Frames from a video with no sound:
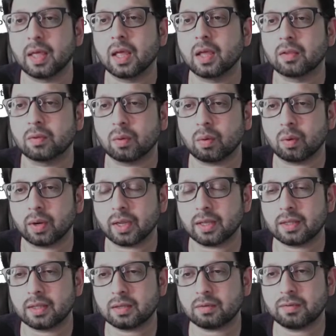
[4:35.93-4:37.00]
So in
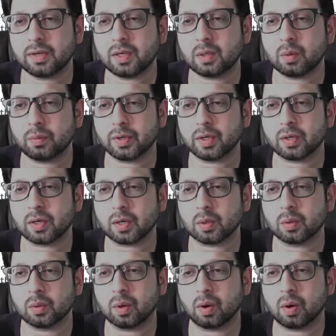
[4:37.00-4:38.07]
this video, we're gonna
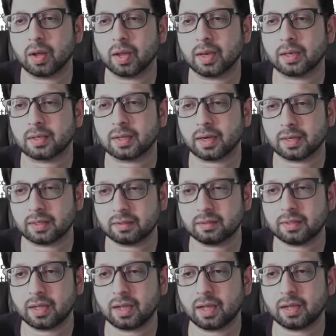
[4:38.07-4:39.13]
go on title
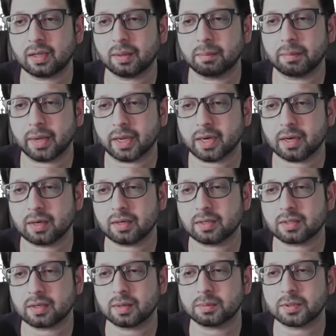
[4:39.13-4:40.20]
tag, meta
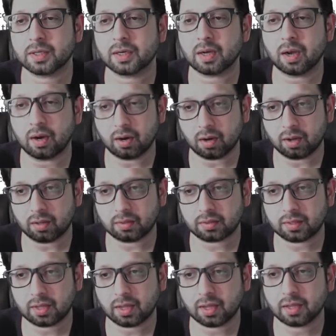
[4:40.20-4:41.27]
description, alt
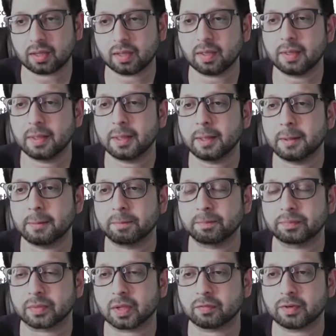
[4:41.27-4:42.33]
tag.
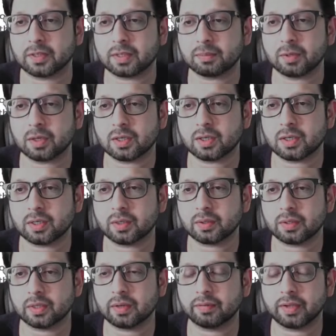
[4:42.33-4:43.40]
First, I'm gonna tell you,
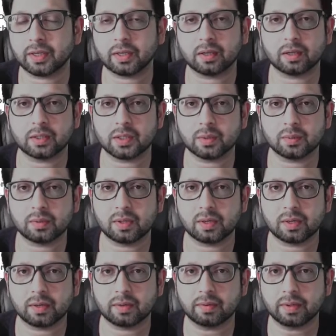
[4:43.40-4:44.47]
giving you
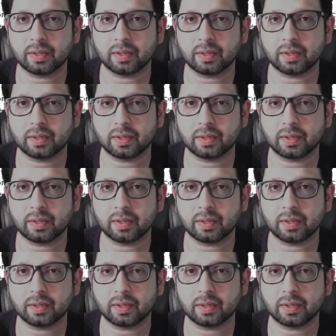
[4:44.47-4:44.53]
the